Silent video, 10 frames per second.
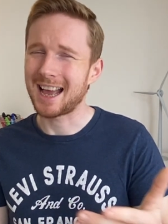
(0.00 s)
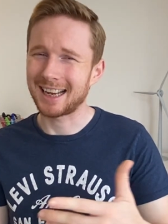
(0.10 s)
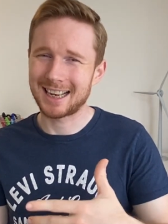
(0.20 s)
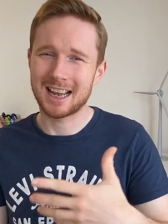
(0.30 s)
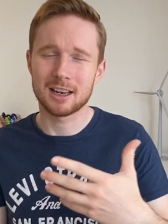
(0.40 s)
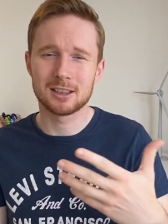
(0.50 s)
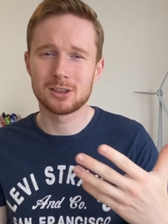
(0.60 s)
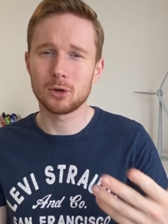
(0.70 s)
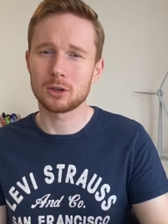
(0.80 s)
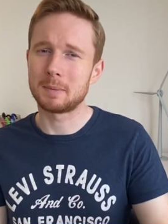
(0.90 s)
I kind of
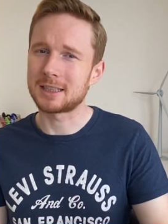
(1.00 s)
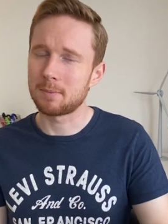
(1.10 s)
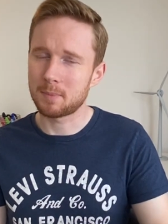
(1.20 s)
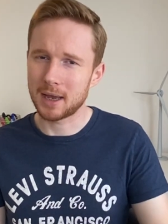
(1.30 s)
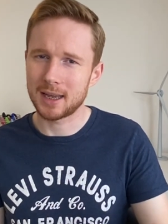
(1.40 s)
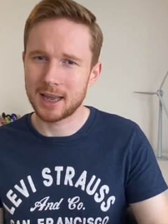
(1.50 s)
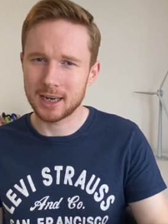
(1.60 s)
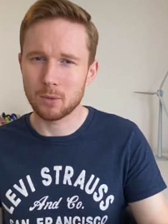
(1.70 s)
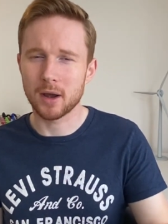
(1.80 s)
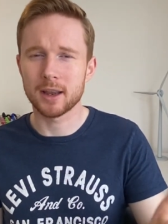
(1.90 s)
took them as a bet
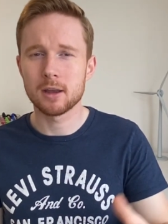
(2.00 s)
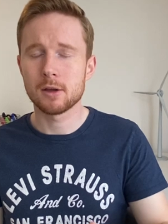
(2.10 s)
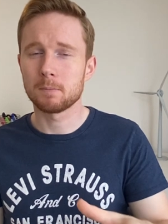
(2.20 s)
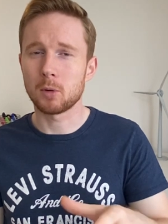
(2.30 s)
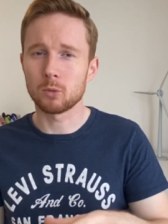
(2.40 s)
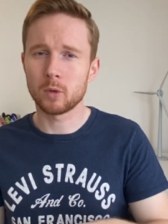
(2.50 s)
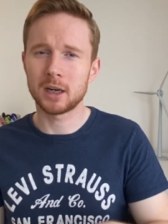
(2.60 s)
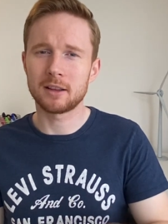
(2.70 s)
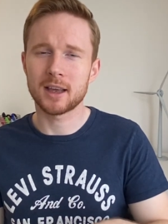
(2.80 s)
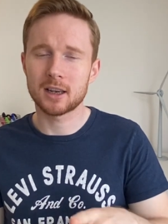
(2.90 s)
anyway, but
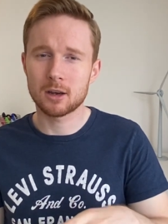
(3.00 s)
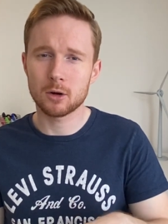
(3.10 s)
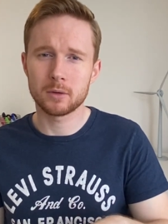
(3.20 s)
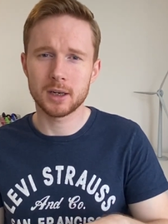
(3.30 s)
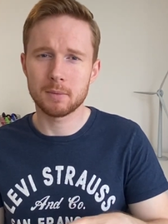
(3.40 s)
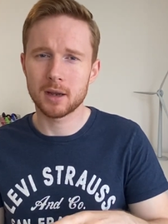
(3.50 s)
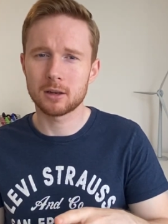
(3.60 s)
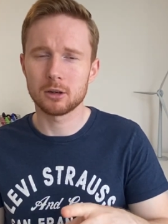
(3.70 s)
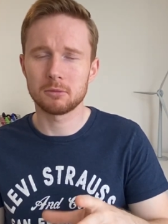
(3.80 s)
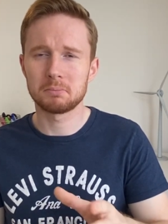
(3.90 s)
really they currently make
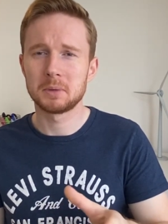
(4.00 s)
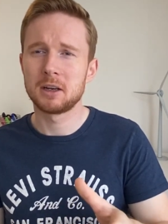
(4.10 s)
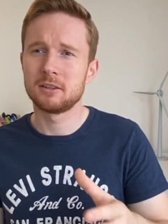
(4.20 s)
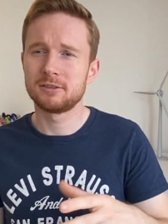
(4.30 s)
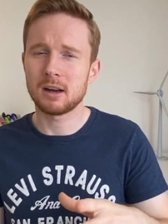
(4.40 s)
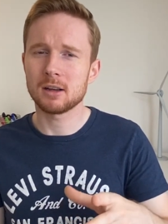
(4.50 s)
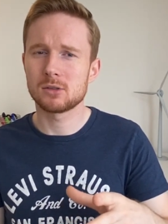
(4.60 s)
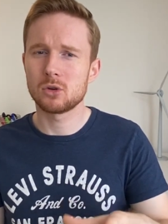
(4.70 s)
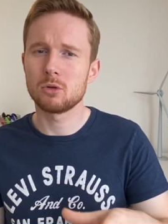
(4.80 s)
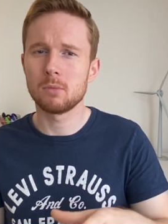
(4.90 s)
up far
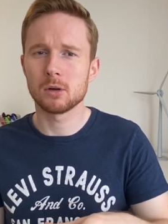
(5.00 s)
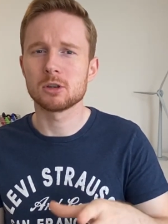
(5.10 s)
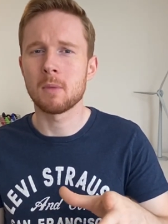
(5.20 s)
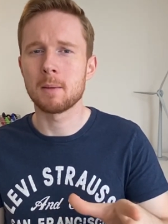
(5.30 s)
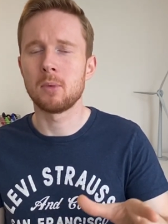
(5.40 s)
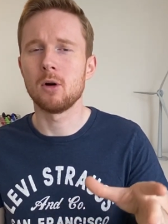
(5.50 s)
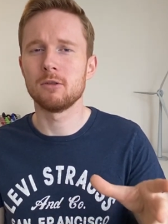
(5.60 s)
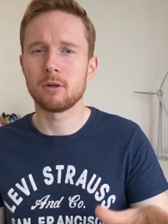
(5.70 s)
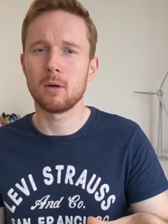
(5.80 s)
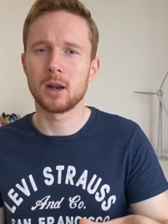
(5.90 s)
too much of my
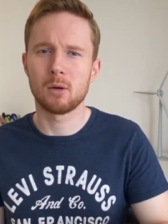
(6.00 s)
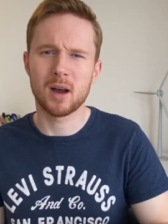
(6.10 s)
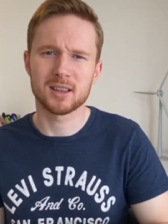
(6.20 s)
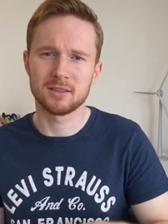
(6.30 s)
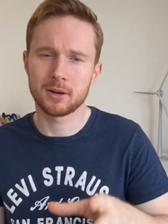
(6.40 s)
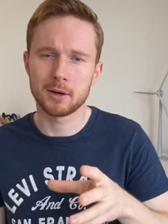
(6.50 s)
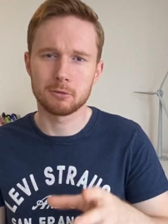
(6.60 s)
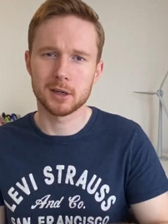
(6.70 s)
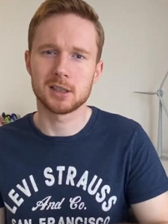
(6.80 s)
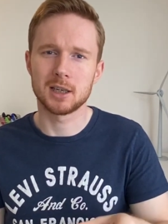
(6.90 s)
portfolio as a very
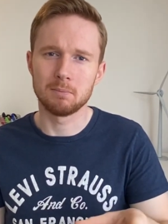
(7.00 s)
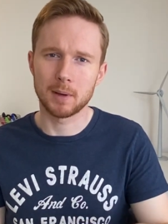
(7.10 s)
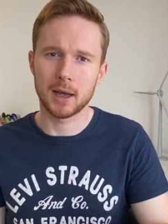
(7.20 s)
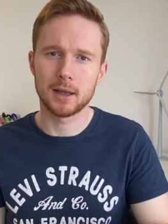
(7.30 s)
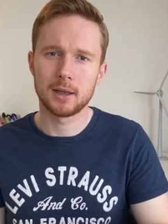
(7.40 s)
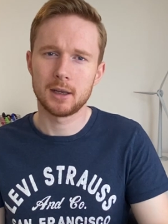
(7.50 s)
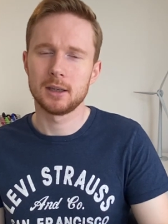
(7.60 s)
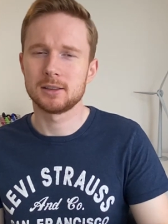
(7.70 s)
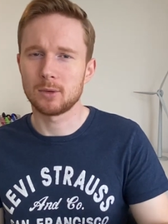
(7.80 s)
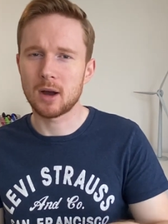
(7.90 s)
risky bet.
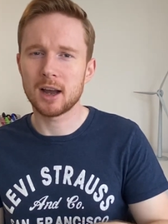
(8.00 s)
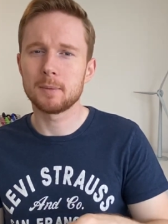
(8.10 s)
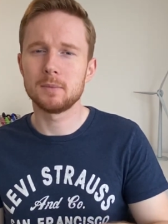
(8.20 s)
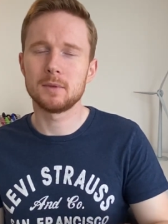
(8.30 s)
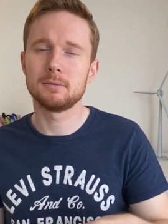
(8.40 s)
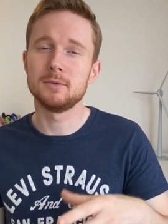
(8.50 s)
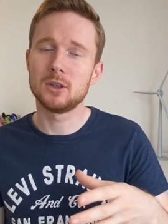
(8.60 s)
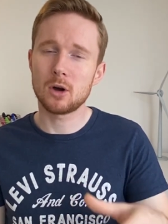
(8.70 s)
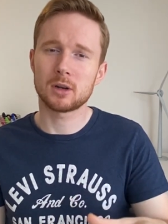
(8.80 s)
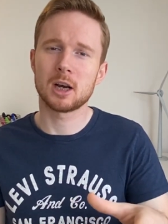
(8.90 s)
So I'm
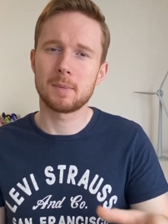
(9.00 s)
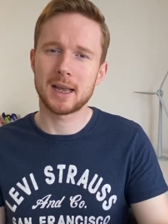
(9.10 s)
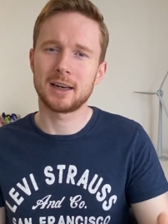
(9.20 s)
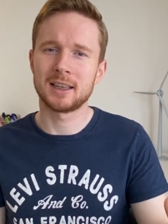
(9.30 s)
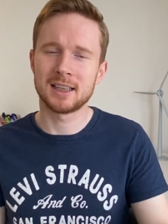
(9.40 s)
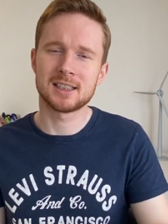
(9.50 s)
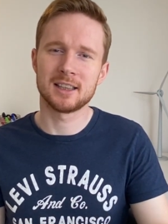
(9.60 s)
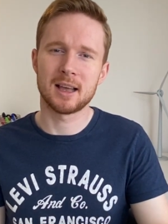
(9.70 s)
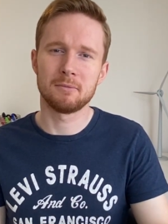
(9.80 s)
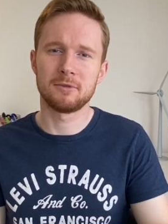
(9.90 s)
not going to be adding into
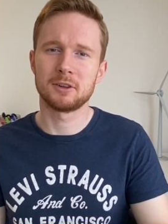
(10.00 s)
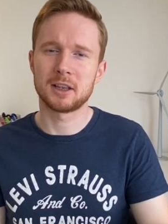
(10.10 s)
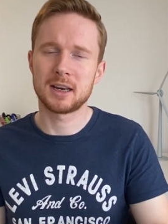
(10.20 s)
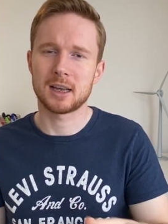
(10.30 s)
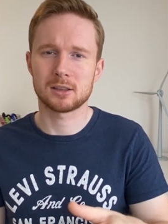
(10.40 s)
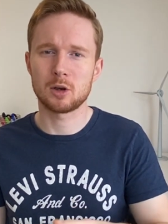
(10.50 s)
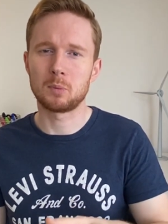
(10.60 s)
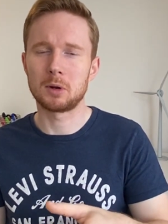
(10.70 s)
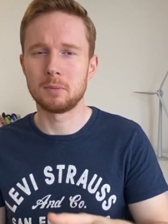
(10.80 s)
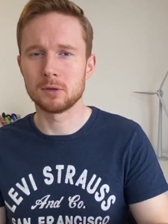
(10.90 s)
them for the next
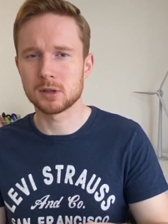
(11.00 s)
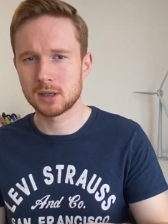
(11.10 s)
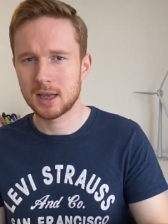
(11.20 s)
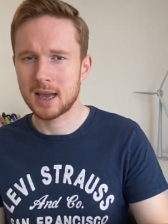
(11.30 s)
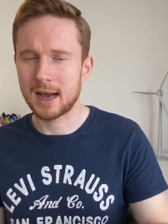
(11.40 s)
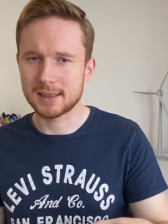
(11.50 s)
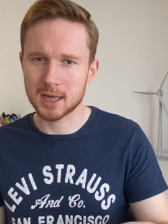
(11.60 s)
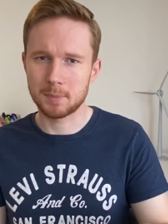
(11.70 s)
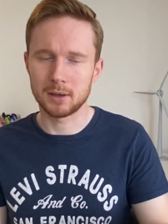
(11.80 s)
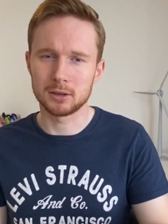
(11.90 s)
couple of months as I
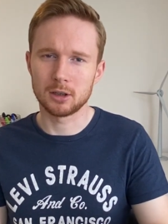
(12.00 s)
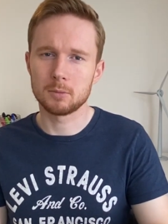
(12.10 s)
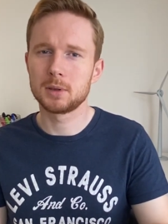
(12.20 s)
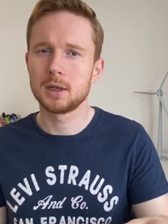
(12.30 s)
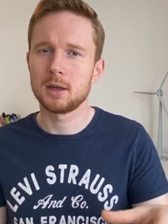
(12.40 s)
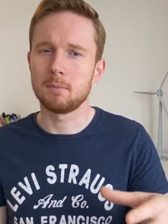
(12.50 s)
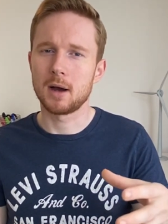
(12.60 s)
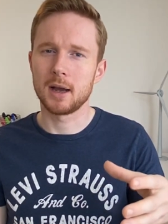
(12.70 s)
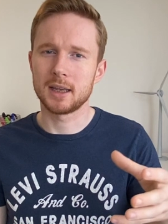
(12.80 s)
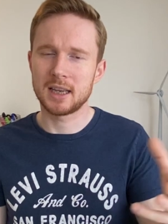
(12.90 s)
build up
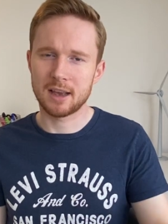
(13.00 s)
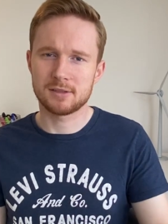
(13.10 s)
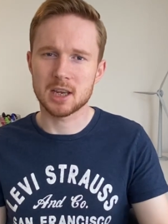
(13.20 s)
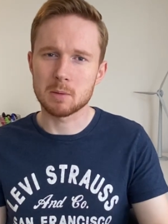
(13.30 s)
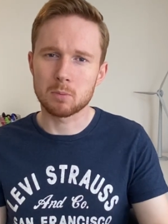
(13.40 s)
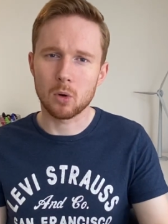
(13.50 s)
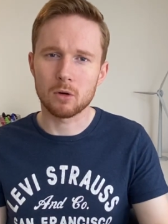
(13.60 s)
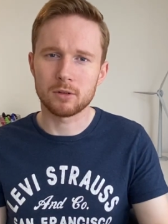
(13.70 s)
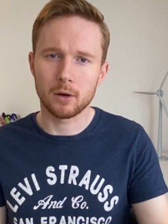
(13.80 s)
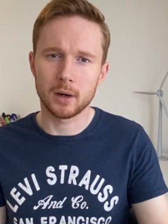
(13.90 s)
my EFT
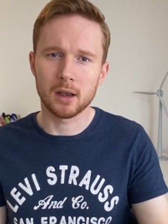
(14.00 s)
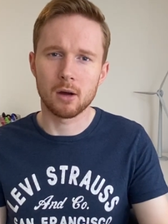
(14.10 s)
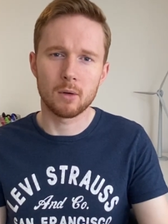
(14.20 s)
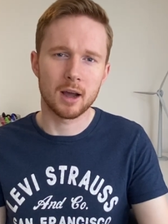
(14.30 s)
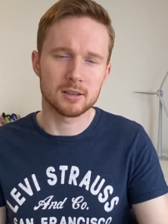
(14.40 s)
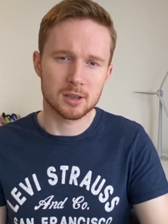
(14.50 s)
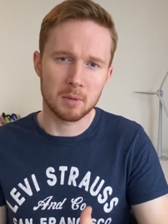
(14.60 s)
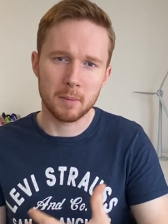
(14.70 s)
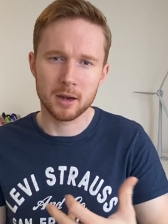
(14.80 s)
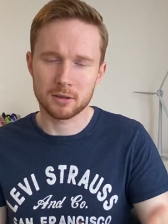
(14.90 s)
portfolio and some of
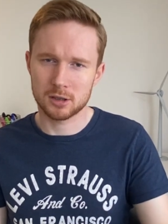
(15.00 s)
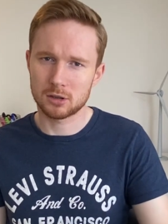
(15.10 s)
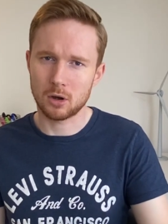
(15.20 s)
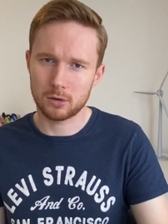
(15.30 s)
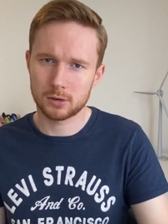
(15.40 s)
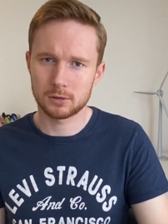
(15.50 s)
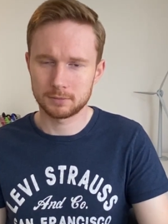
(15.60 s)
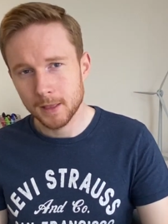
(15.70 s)
my other stocks.